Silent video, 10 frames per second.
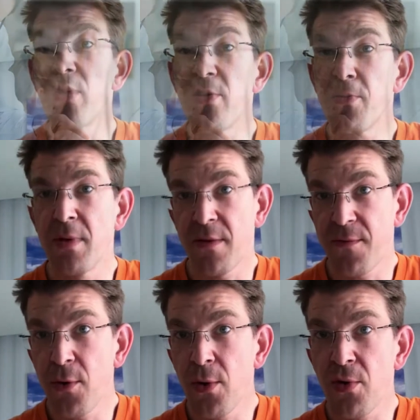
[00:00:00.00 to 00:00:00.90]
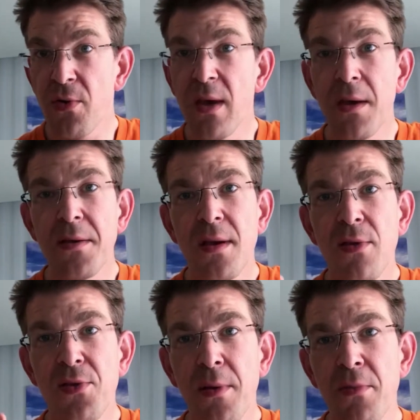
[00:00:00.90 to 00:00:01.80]
reasonable at first, it
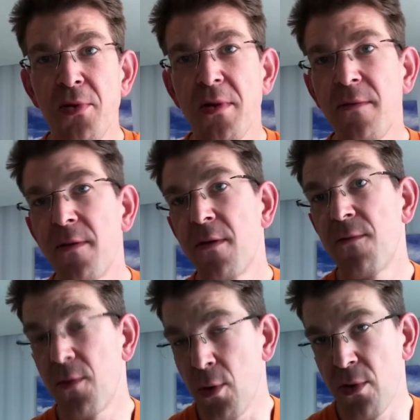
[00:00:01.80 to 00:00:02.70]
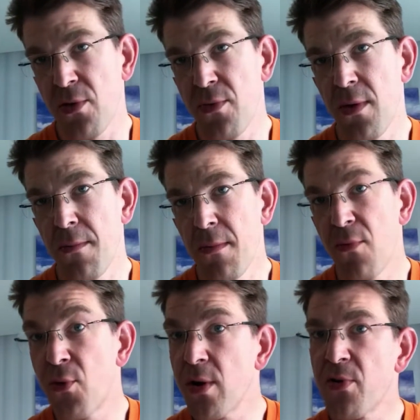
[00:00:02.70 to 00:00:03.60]
has some significant flaws.
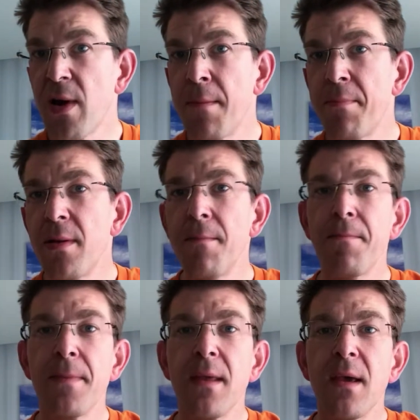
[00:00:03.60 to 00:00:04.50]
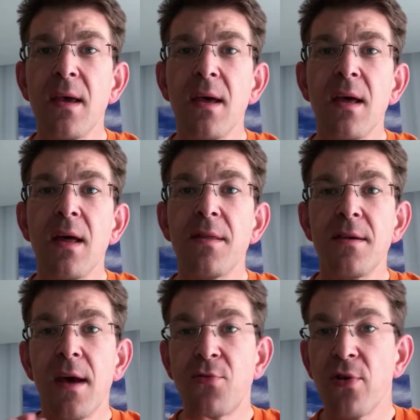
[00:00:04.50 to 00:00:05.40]
For example,
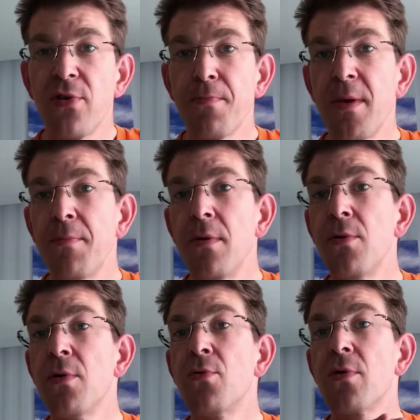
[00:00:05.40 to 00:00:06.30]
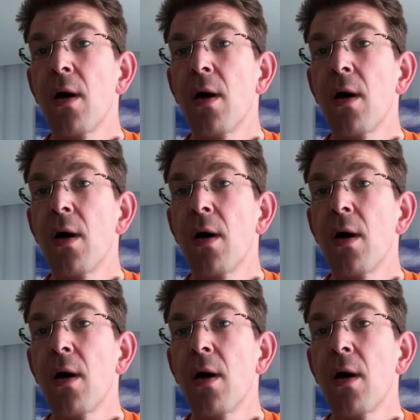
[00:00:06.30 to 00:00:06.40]
the addressed people don't